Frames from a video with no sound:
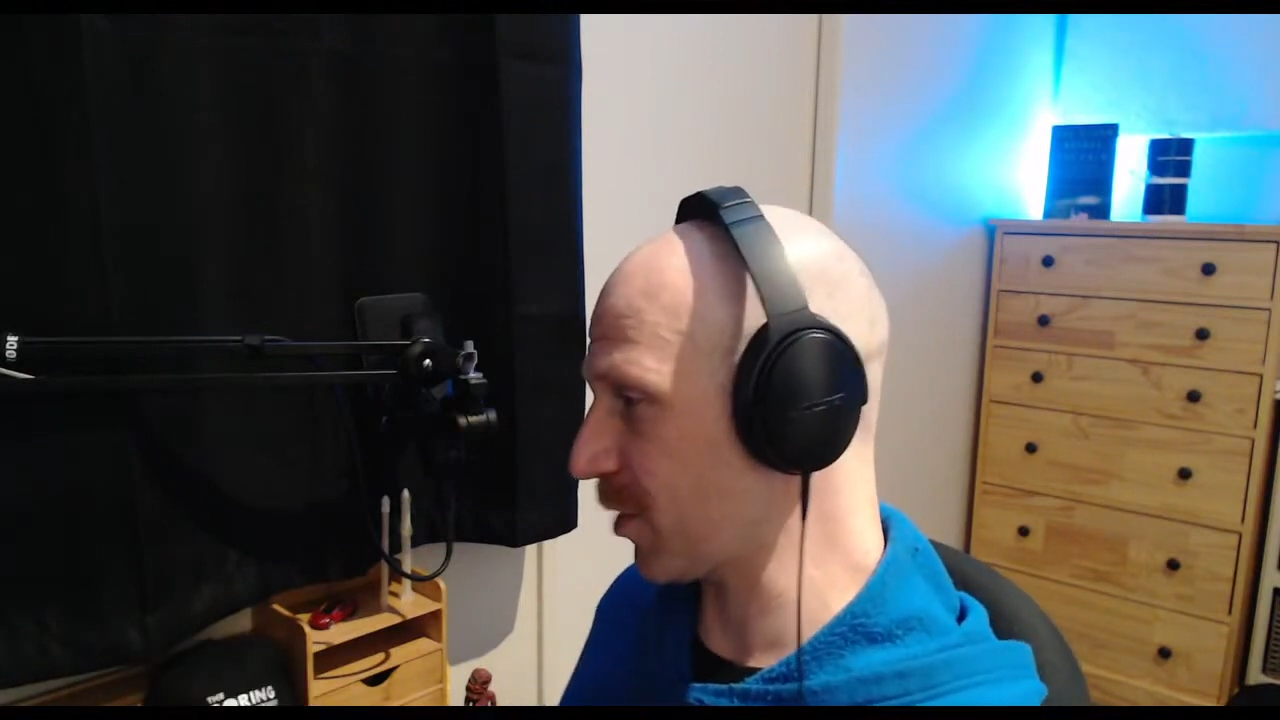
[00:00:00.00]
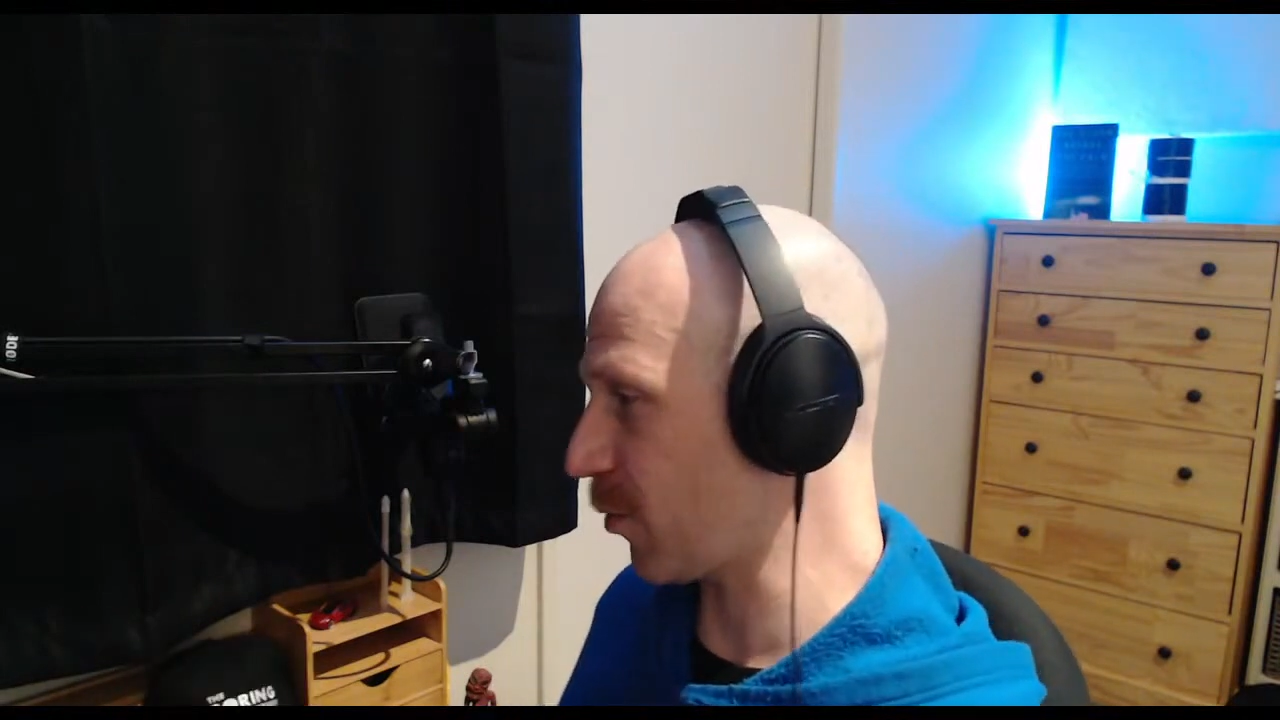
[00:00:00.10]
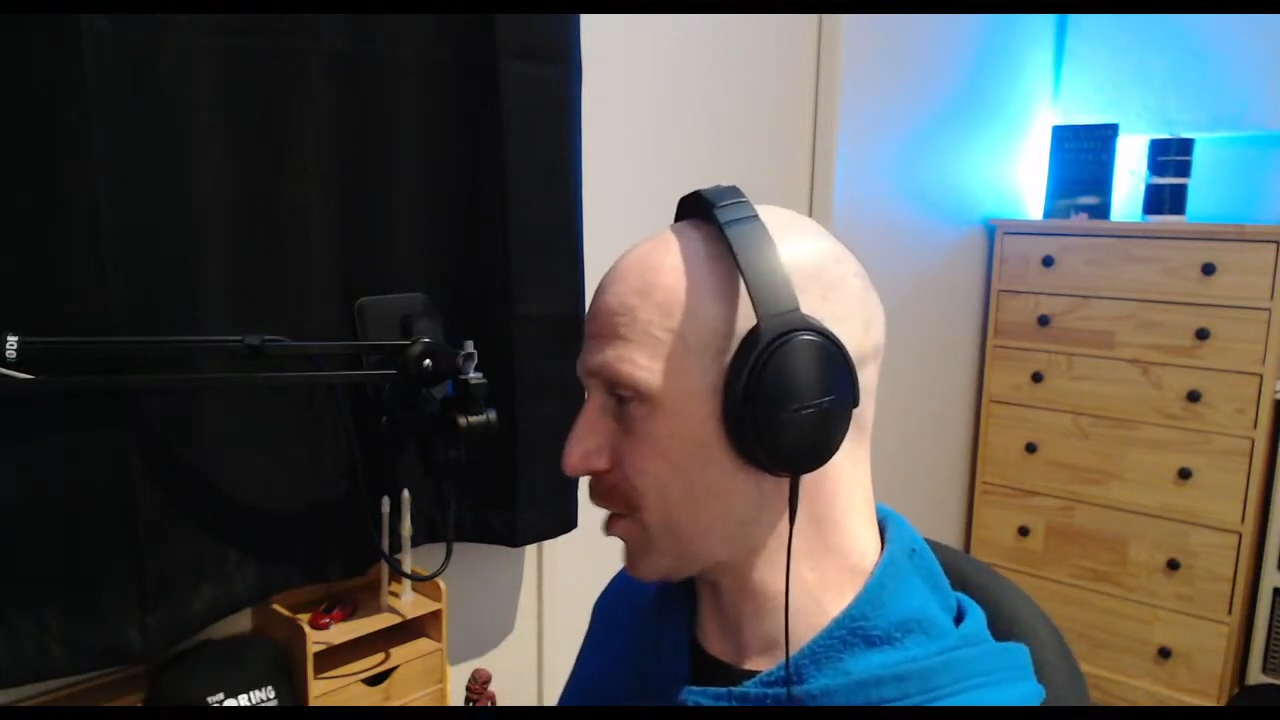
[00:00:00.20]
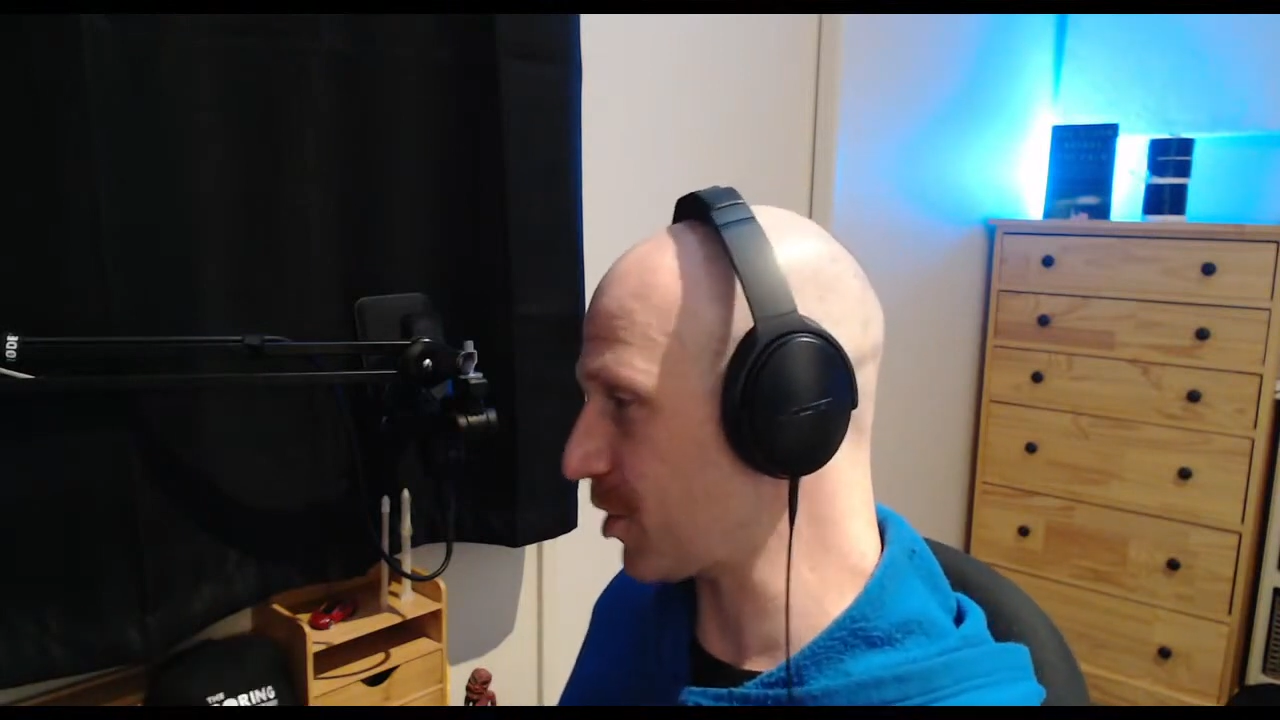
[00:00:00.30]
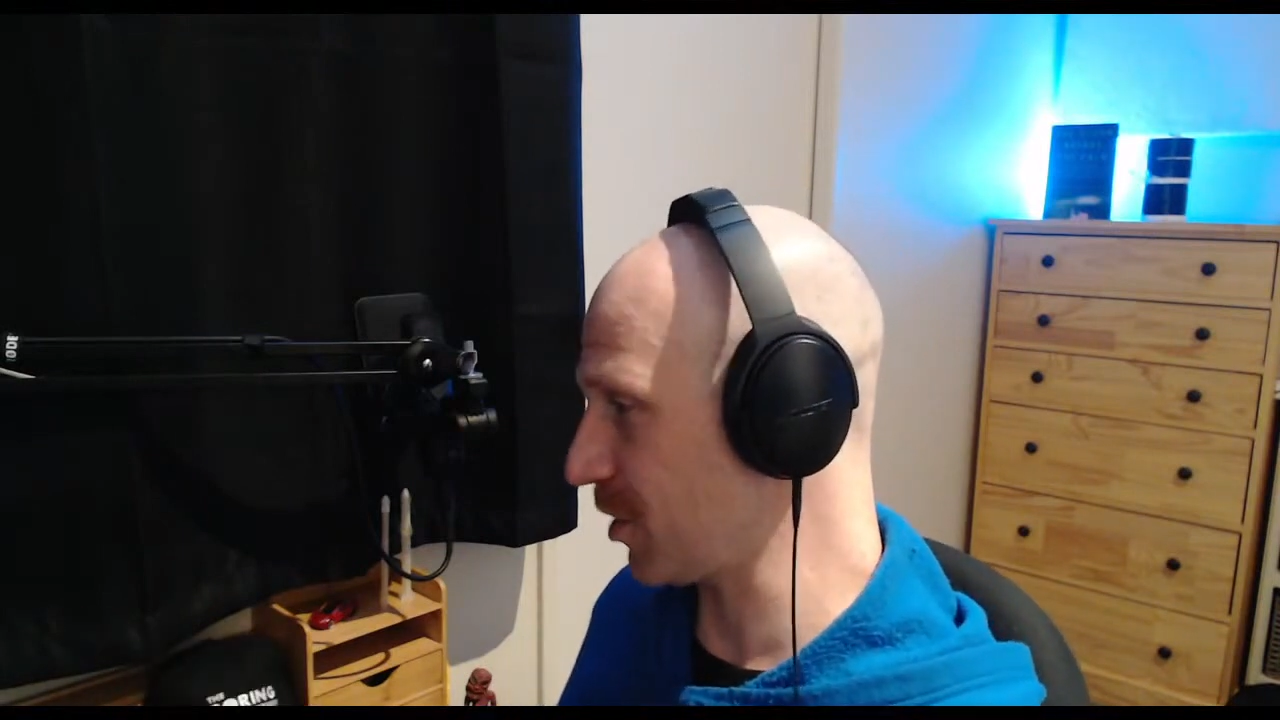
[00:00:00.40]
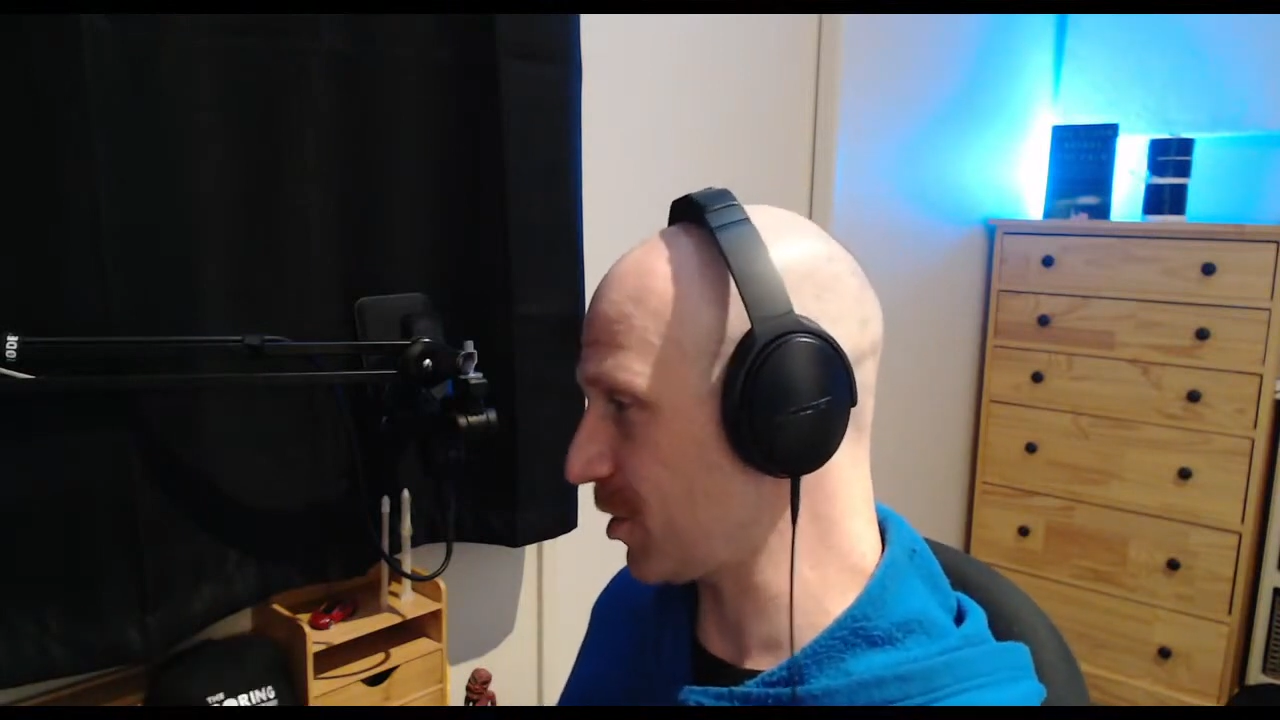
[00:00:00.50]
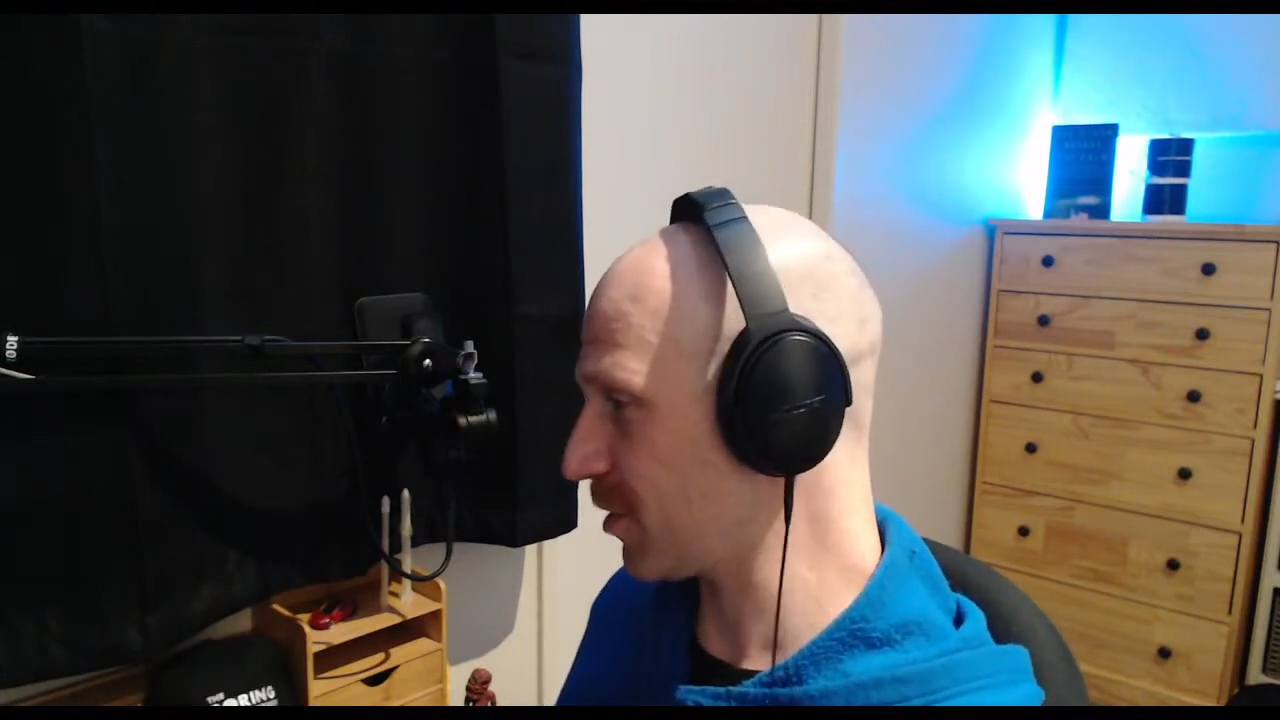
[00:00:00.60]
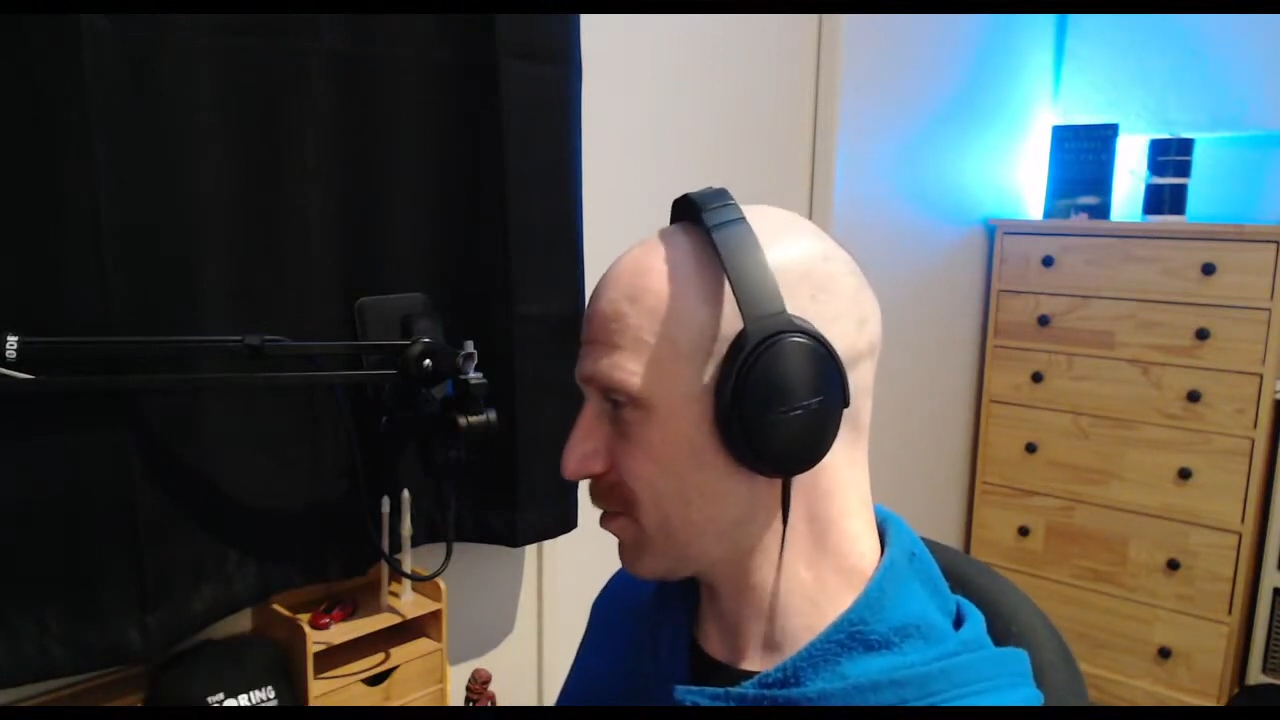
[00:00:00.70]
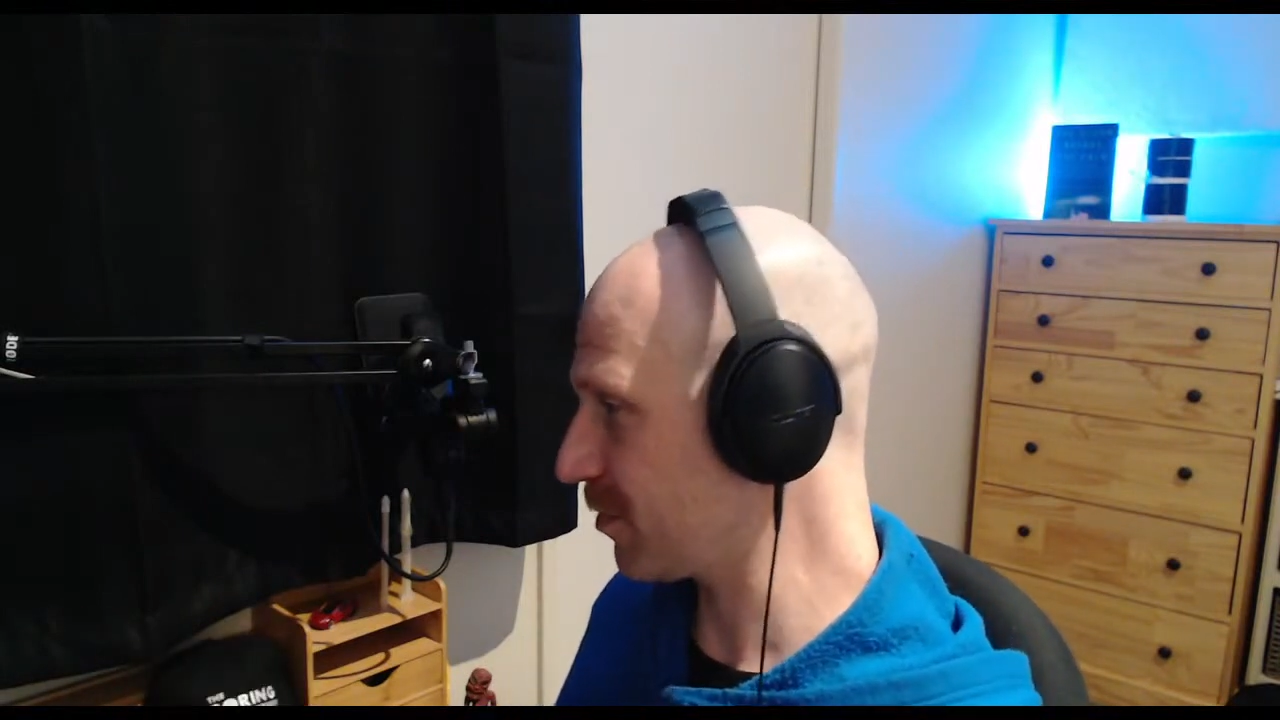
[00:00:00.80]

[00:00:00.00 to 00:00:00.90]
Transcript: questions.